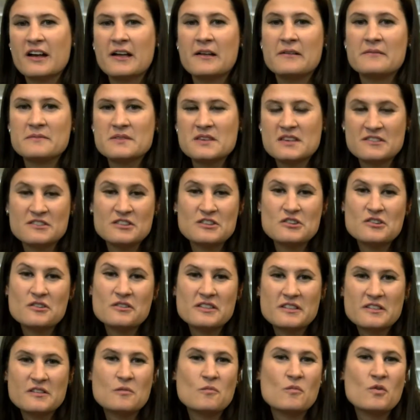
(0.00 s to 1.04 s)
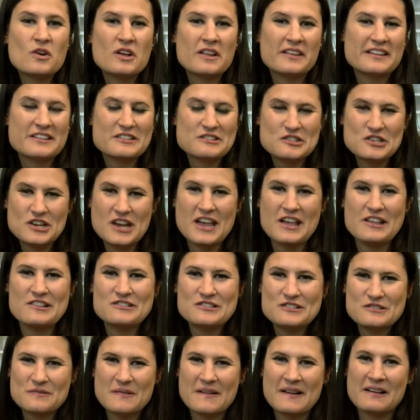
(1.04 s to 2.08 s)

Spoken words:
As you know, as the world has changed,